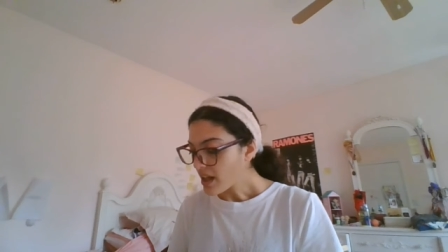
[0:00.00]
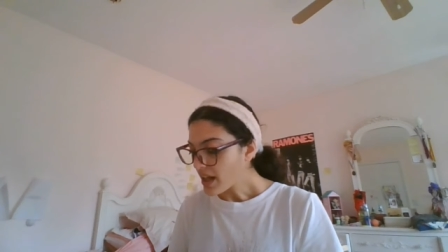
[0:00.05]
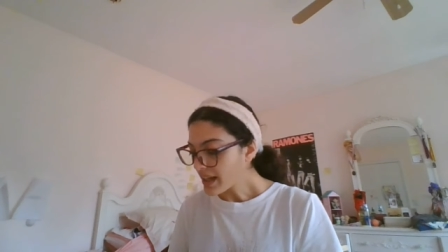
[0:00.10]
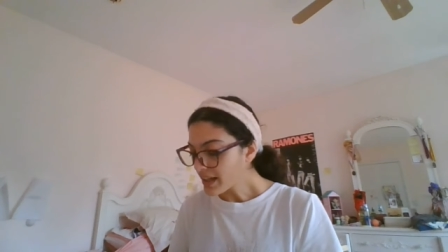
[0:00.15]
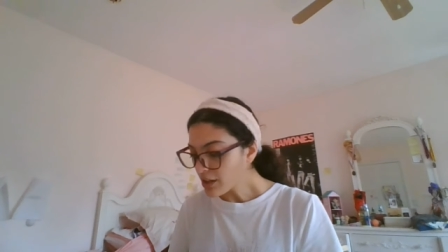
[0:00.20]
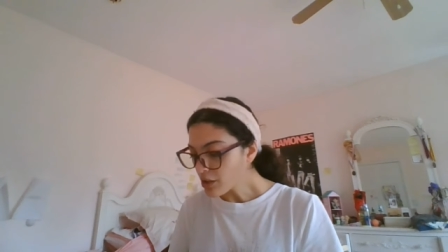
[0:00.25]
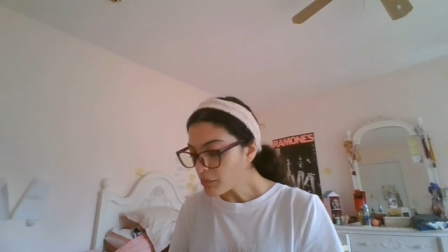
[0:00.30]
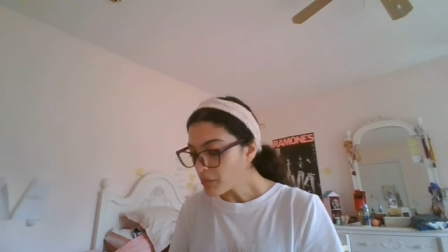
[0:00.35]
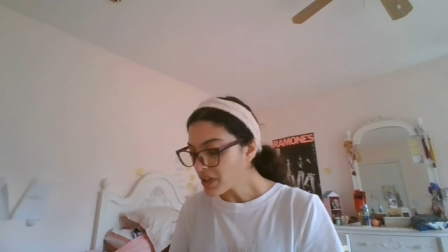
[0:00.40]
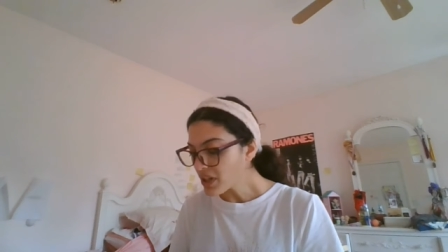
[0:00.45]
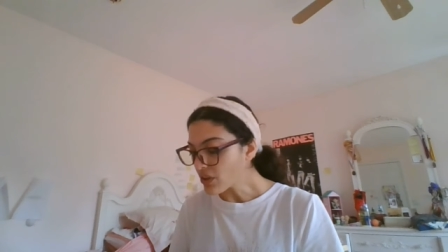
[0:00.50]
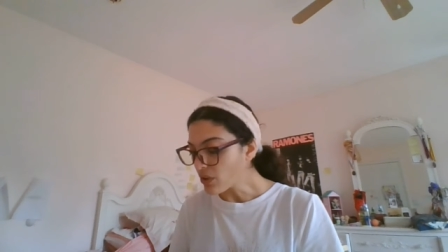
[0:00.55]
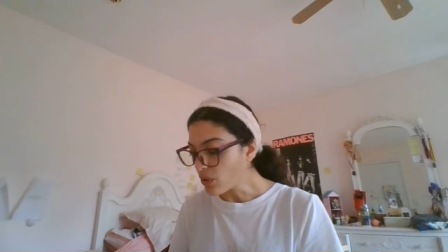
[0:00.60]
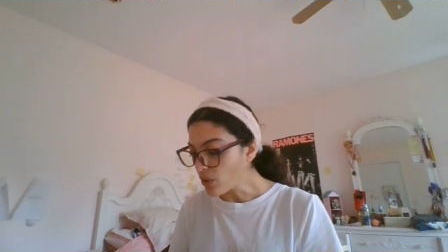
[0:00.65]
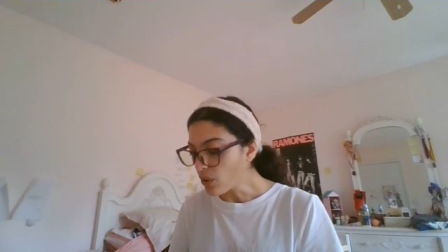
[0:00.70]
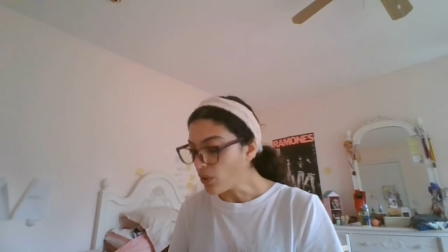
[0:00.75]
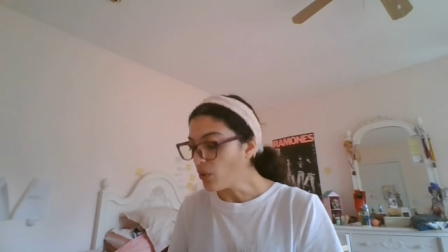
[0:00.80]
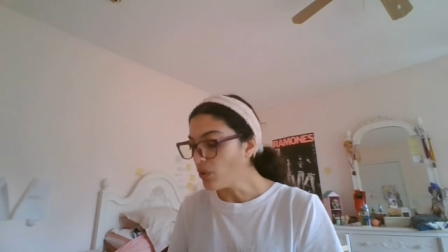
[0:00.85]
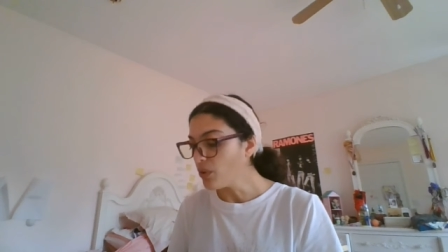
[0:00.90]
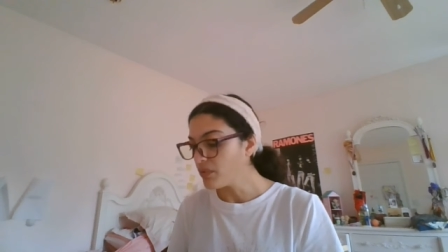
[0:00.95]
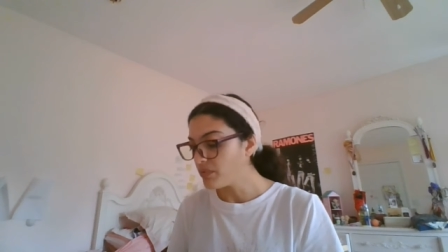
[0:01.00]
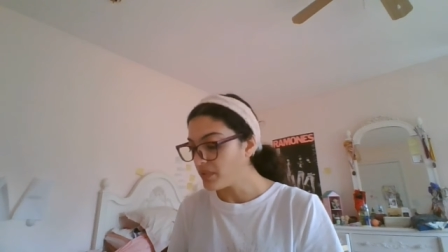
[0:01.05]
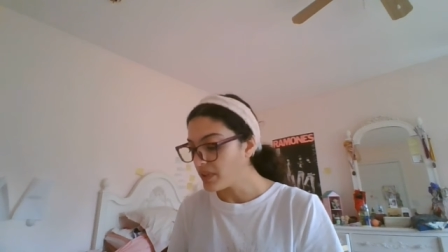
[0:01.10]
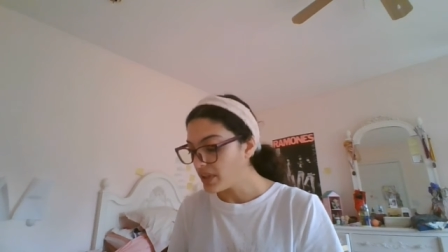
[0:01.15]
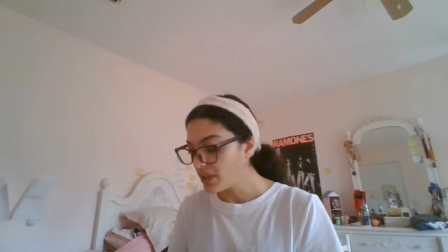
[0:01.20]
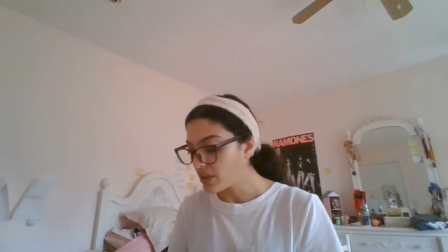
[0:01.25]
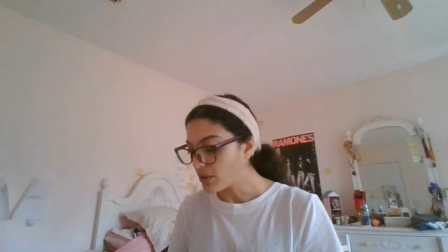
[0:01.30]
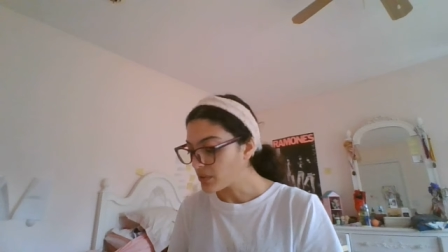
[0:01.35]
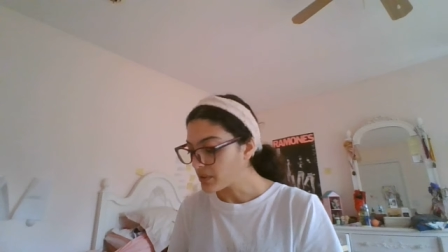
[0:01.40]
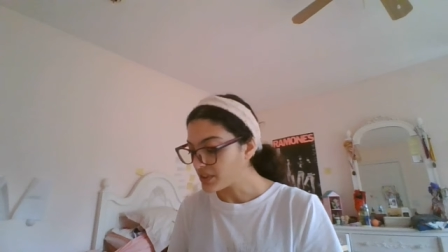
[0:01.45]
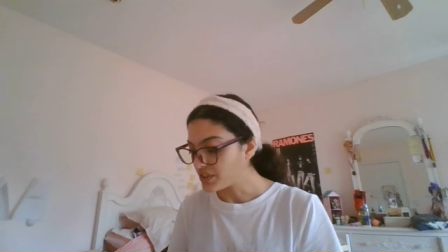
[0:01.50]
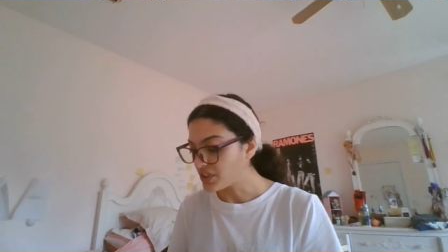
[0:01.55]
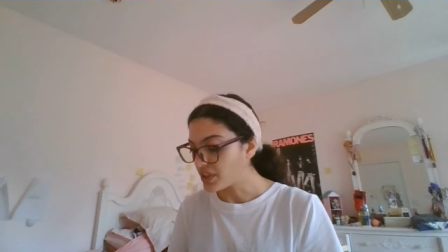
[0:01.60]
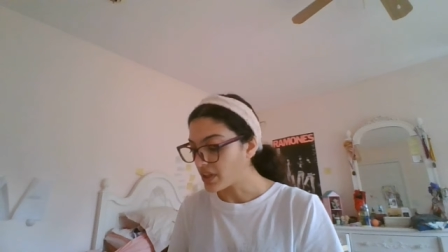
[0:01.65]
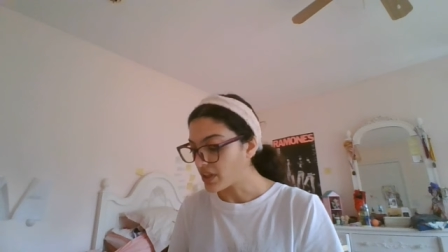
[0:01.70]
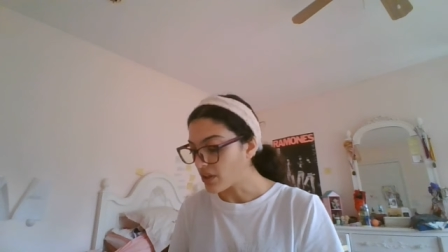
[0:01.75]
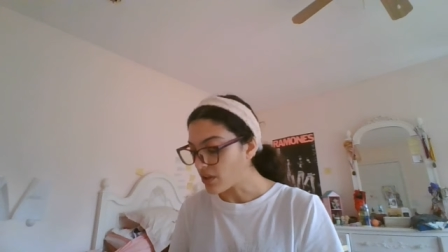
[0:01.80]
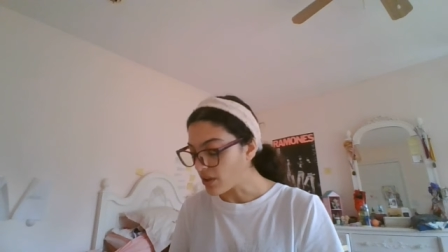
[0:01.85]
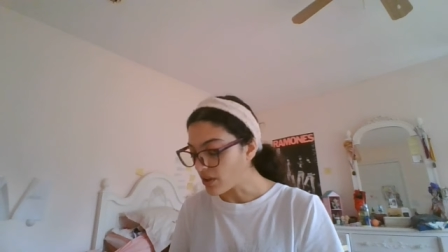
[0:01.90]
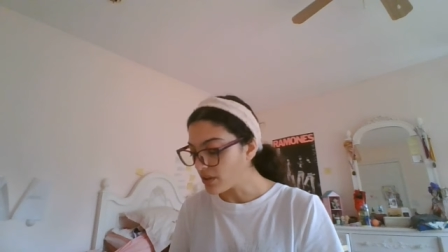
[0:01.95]
I could make a whole video
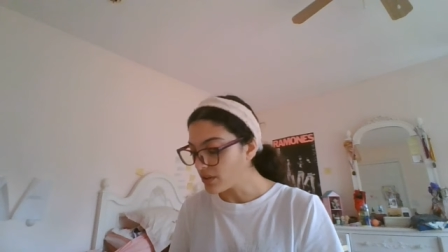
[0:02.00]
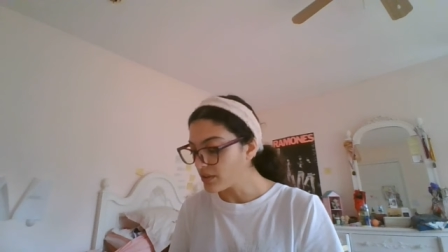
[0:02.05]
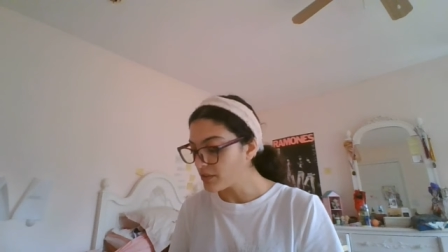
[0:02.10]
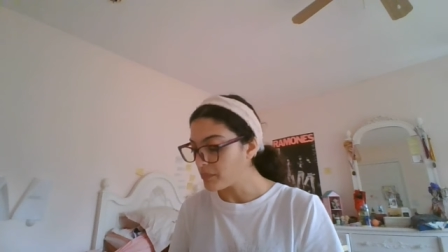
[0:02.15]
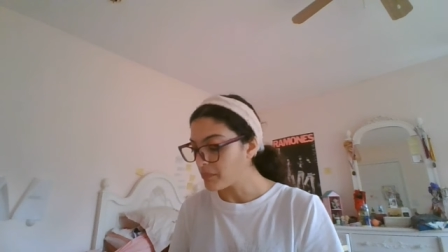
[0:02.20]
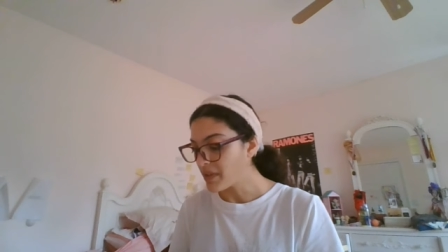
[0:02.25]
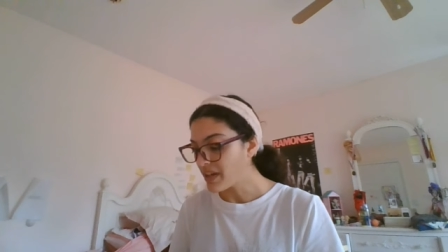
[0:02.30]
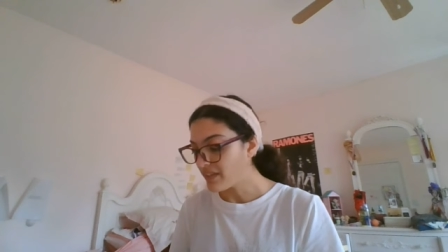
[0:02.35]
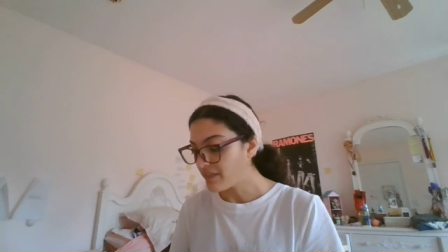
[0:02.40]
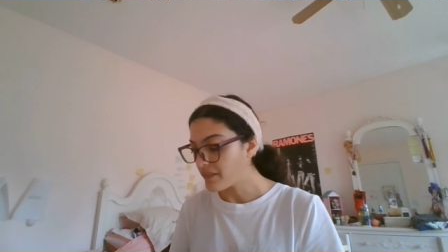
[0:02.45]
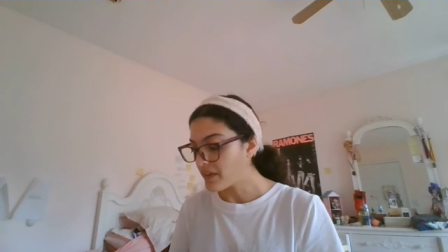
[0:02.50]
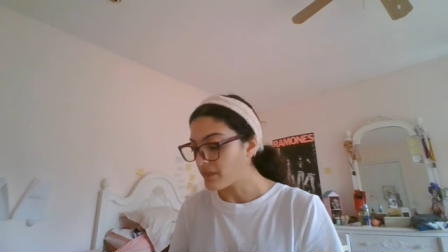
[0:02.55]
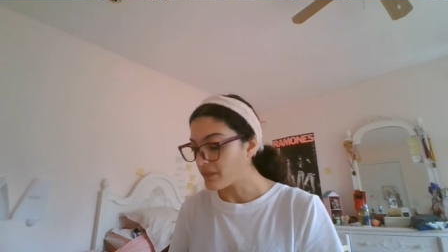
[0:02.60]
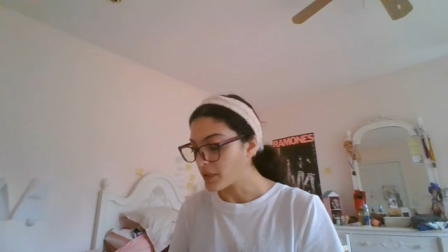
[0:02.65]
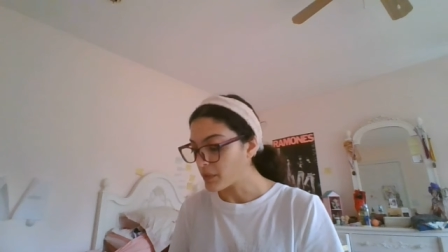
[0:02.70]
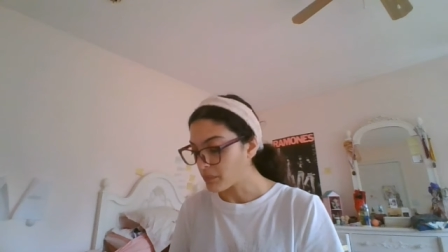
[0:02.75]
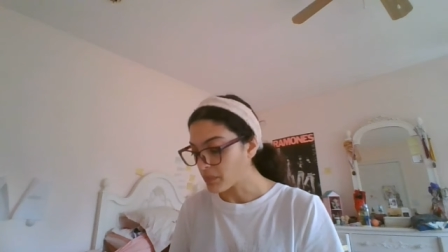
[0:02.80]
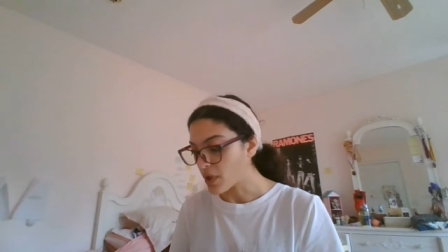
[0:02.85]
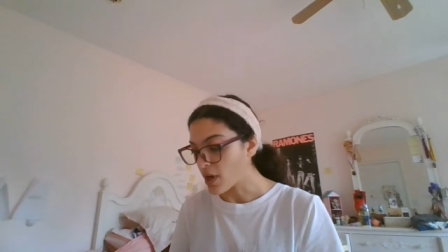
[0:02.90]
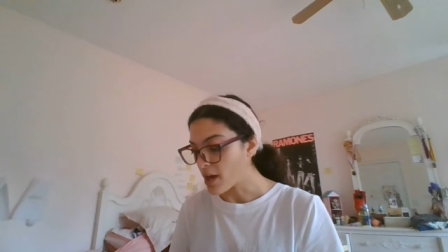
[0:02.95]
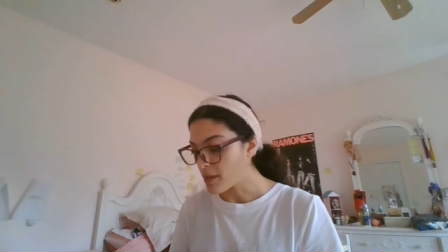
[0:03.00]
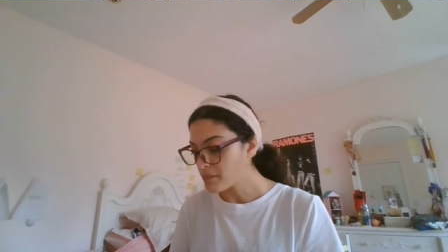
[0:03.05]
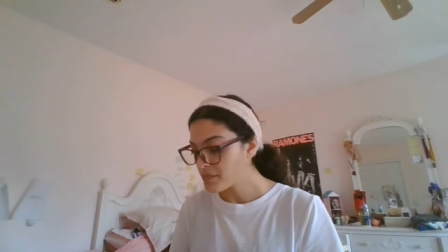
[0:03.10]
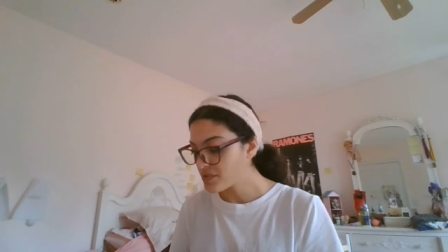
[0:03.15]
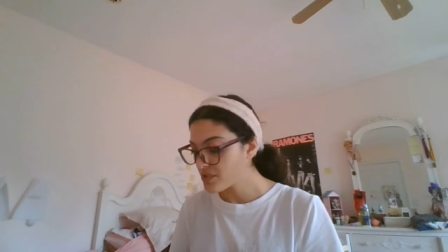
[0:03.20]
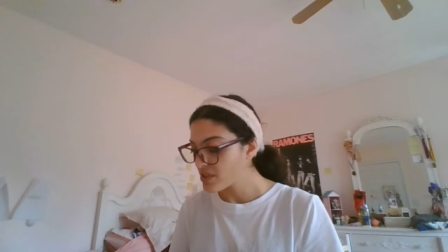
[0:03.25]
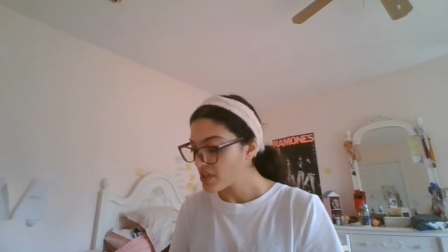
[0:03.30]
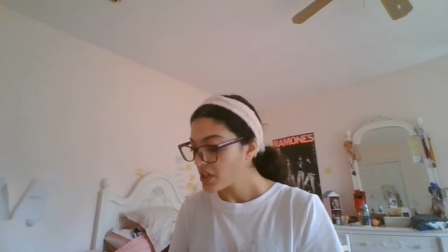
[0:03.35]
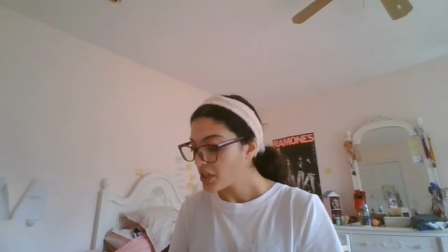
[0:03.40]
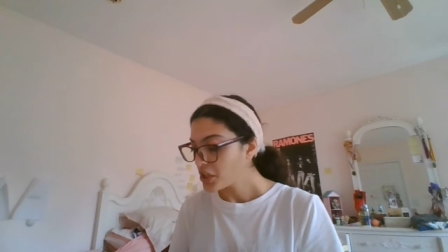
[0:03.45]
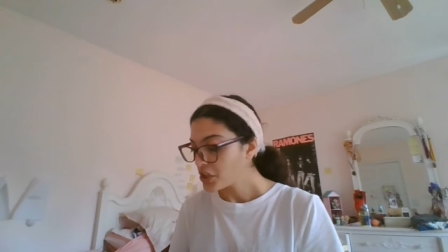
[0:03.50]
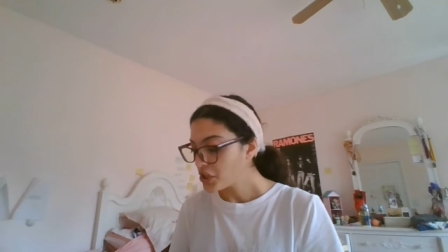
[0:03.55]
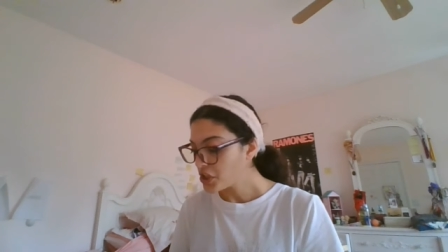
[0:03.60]
listing all of my favorite props.